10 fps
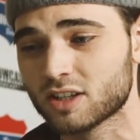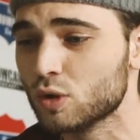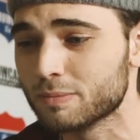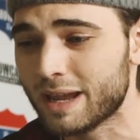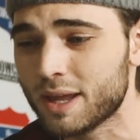
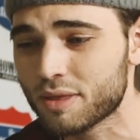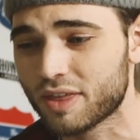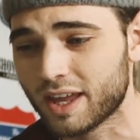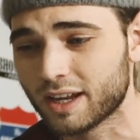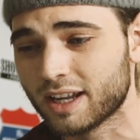whose main
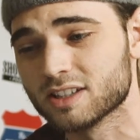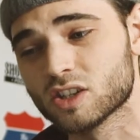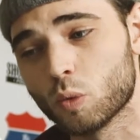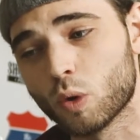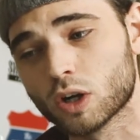thing is
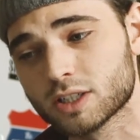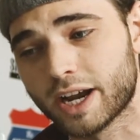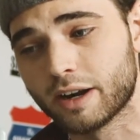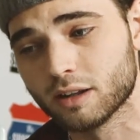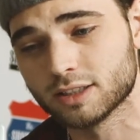to work
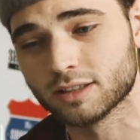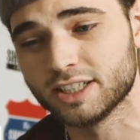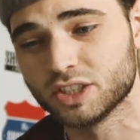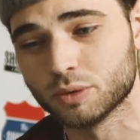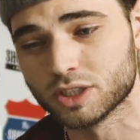
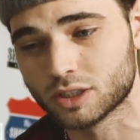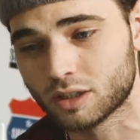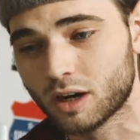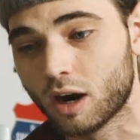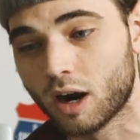tirelessly to
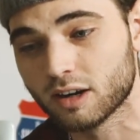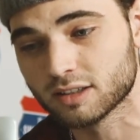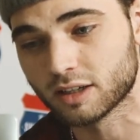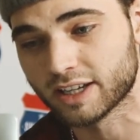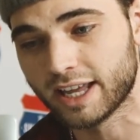ensure our
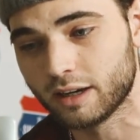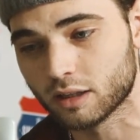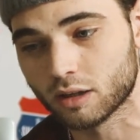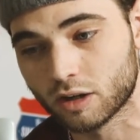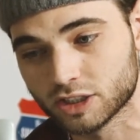artists are gaining
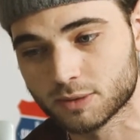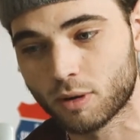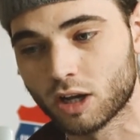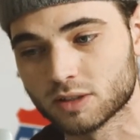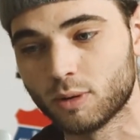the largest
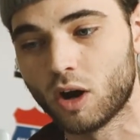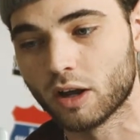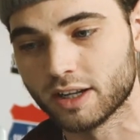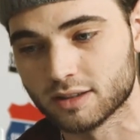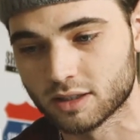possible
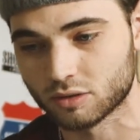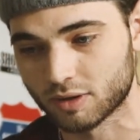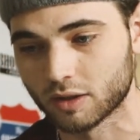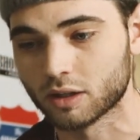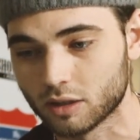audiences
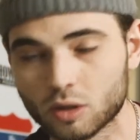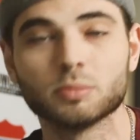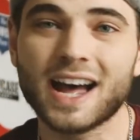around the globe.